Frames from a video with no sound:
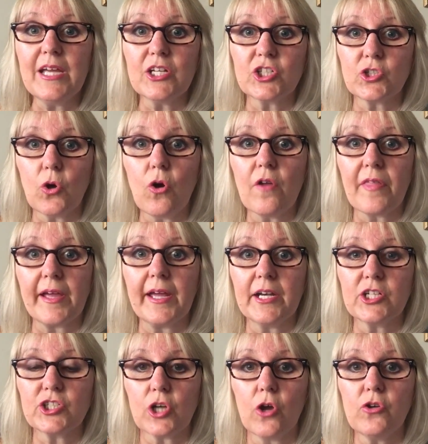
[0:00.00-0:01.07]
Sure, they're going
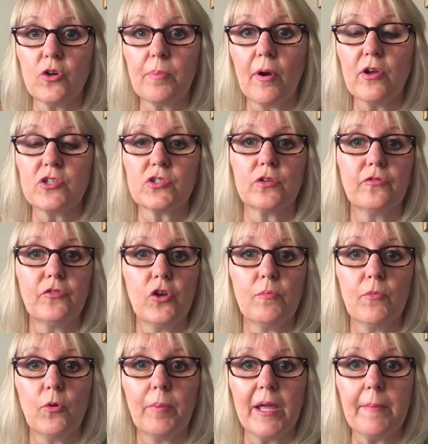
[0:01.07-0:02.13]
to show your post to a few
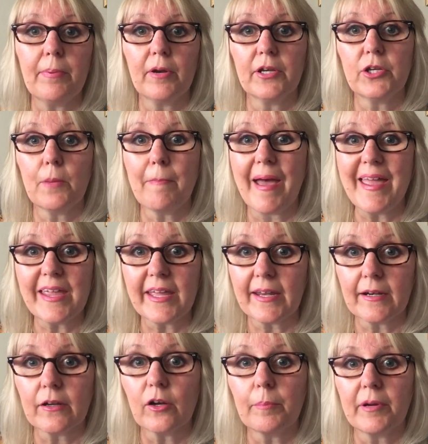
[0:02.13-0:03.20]
more people, and you may get
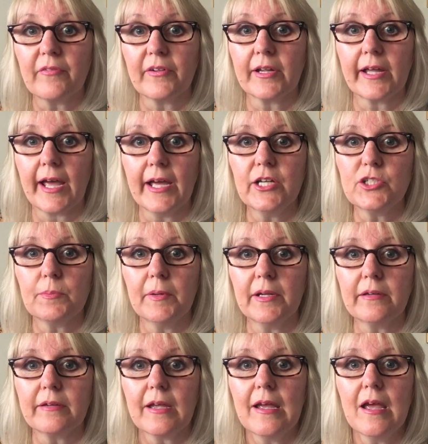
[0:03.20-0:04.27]
a little bit of
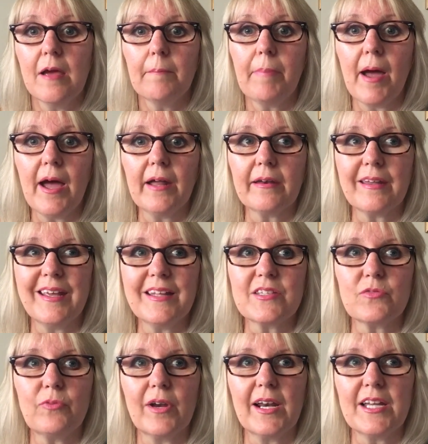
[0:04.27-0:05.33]
engagement, but
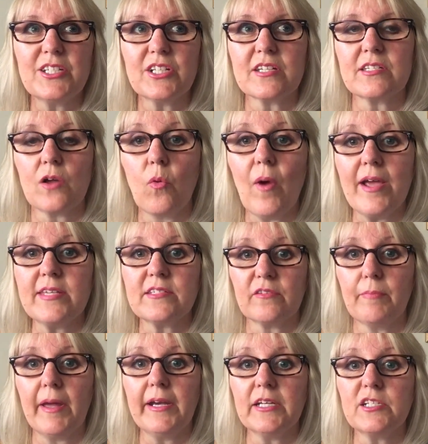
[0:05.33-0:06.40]
it's really just a waste
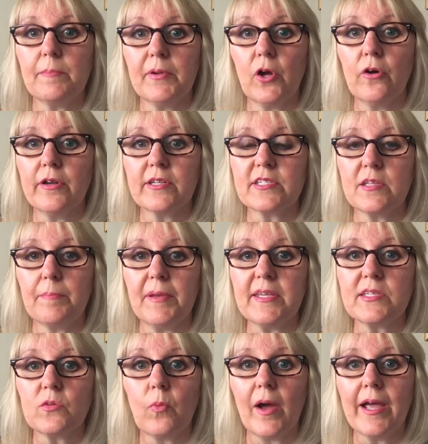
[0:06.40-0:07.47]
of money, to be honest. The
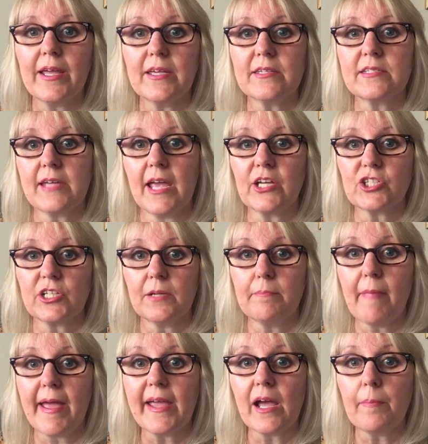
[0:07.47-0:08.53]
best way is to actually
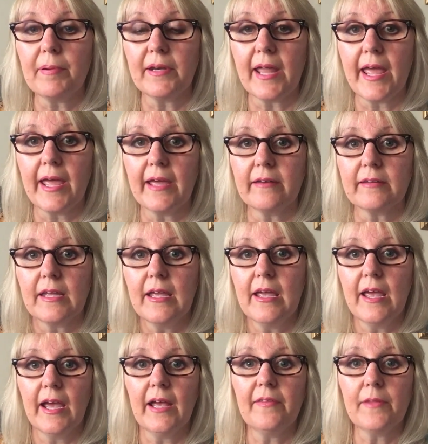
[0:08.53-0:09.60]
make up an ad
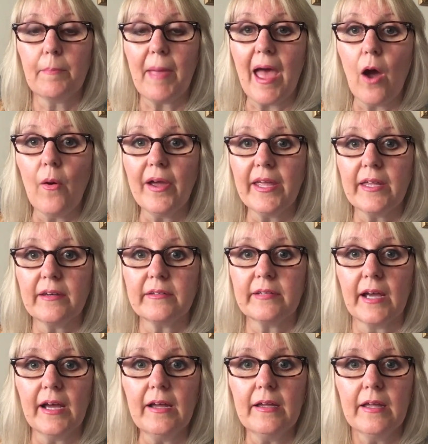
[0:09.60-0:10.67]
in the Power
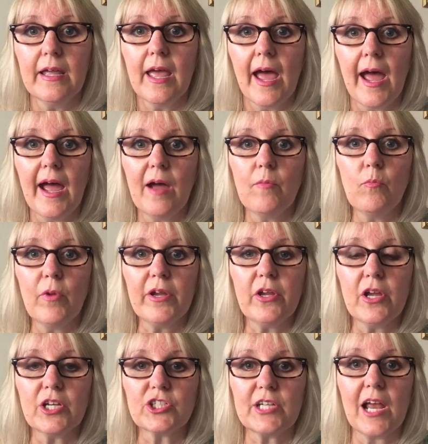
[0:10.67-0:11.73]
Editor, where
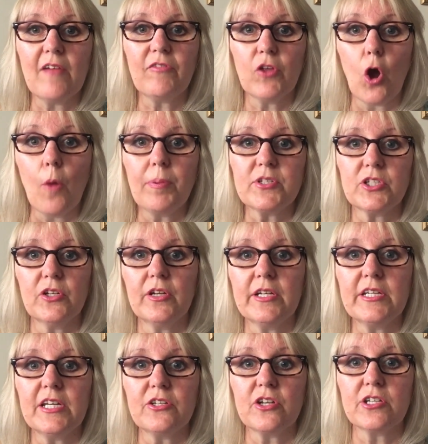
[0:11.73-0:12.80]
you actually have the
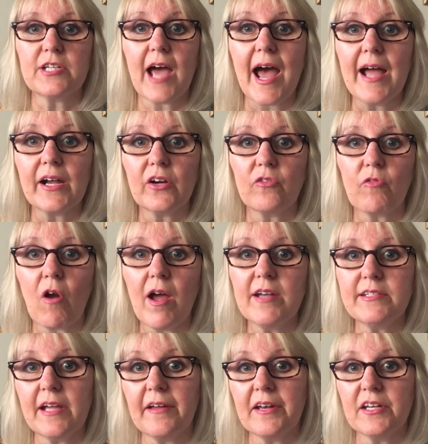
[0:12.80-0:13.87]
opportunity to target right
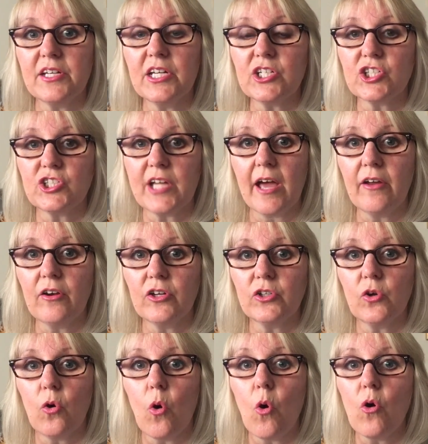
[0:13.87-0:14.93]
down and niche down on
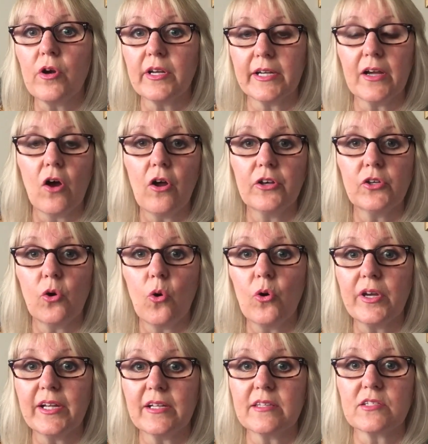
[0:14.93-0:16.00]
your
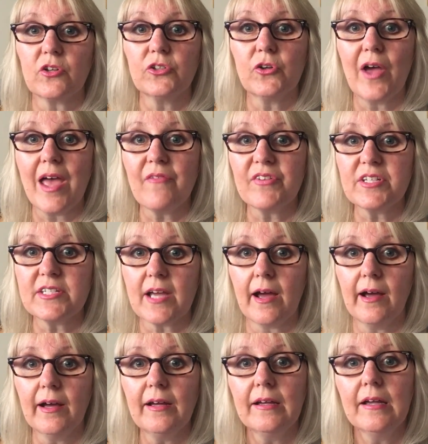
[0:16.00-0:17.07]
audience, on your
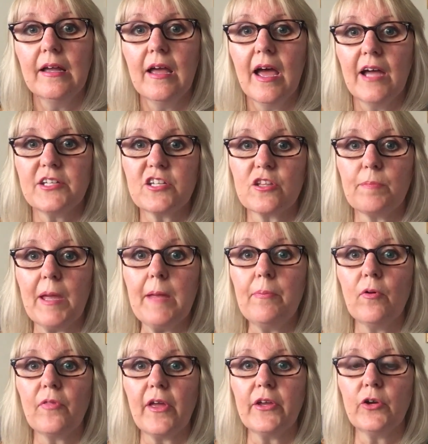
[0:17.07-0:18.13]
avatar, to the
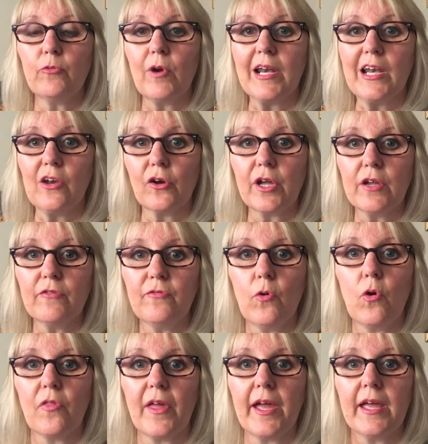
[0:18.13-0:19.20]
people that you're really looking
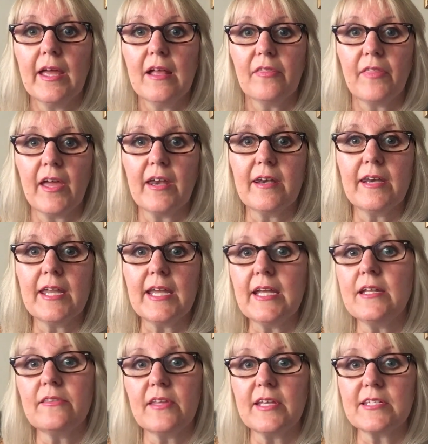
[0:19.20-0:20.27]
for, that
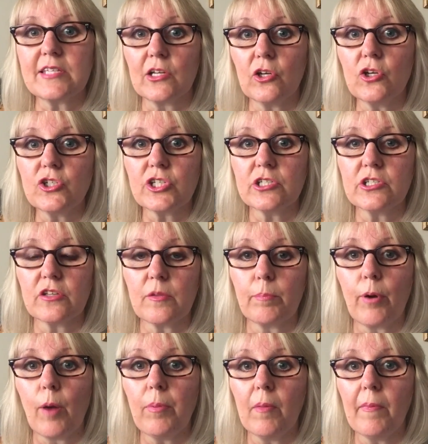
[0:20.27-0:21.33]
need the solution to the
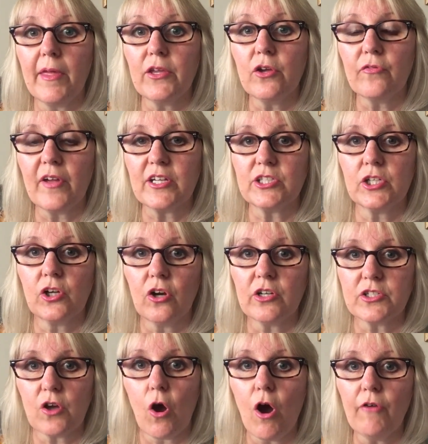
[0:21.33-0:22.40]
problem that you've actually
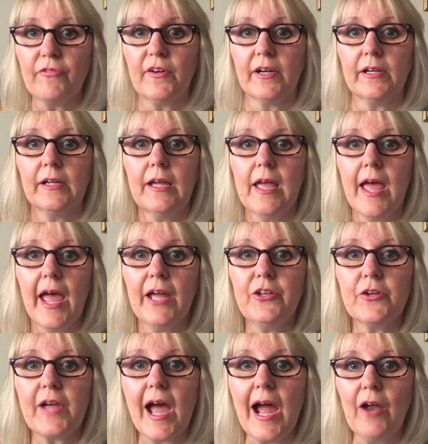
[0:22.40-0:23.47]
got to offer. And
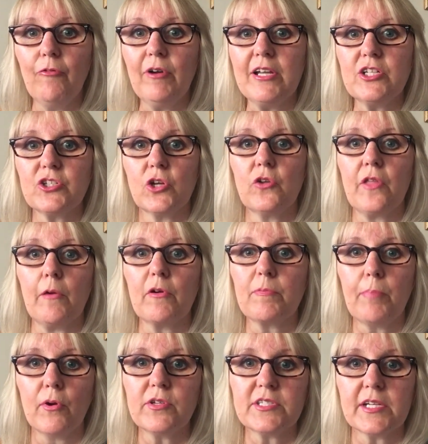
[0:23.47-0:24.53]
you can't really do that
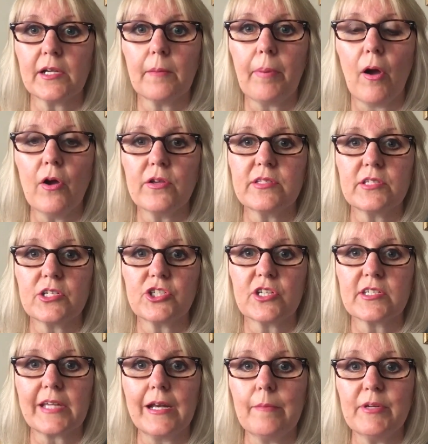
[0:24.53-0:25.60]
with boosting a post. It's
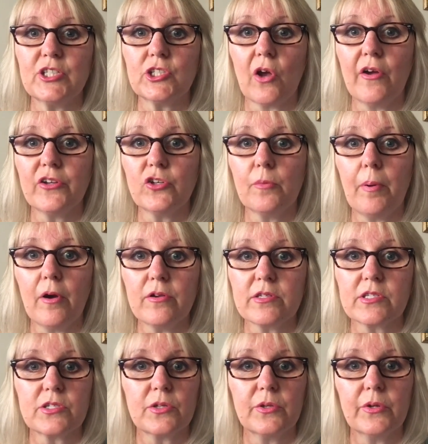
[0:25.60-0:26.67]
just going to be showing your
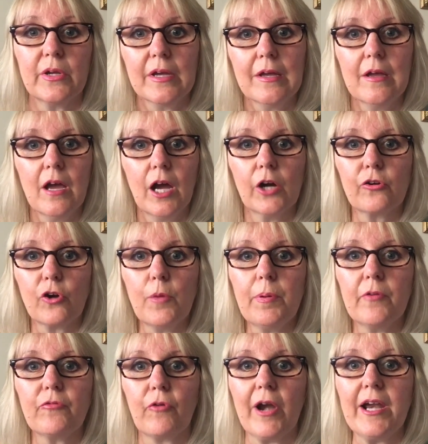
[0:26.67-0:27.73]
post to a
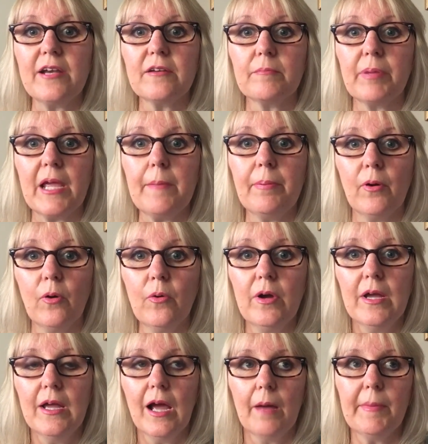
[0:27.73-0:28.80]
group of random people.
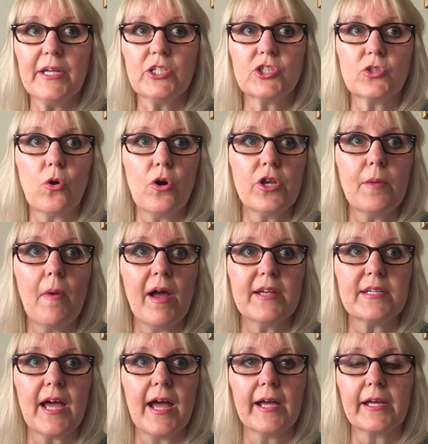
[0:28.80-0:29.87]
I mean, sure, you
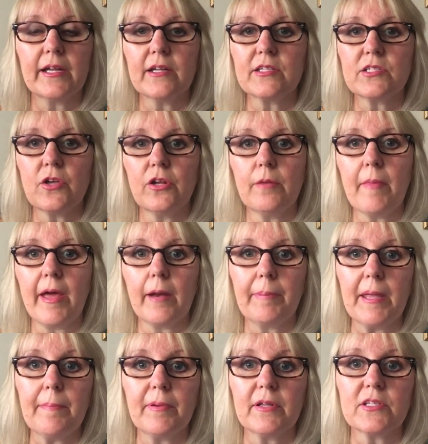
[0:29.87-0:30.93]
might target a certain amount of
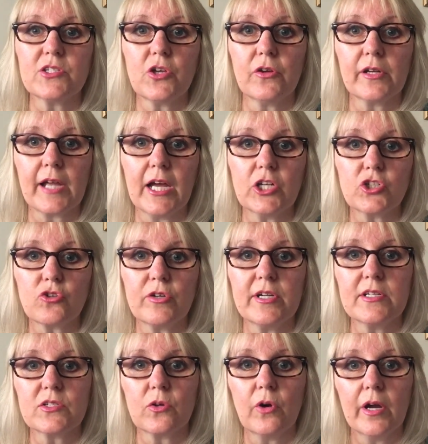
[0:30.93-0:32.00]
people in certain
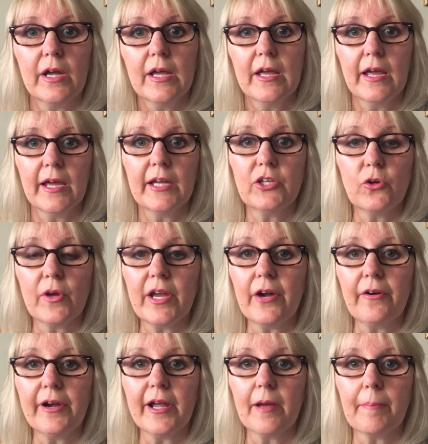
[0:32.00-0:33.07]
countries or in your
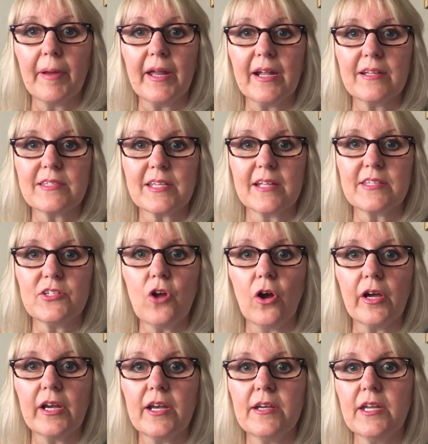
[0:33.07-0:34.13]
area, but it's
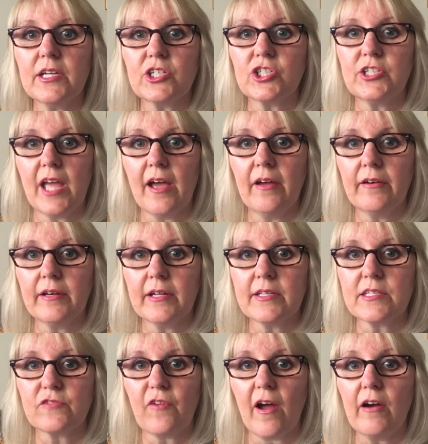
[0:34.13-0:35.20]
not going to niche down
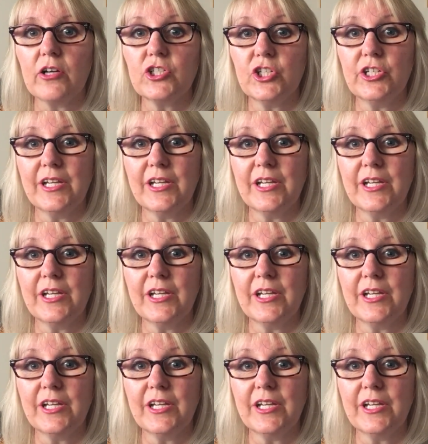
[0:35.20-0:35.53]
as far as you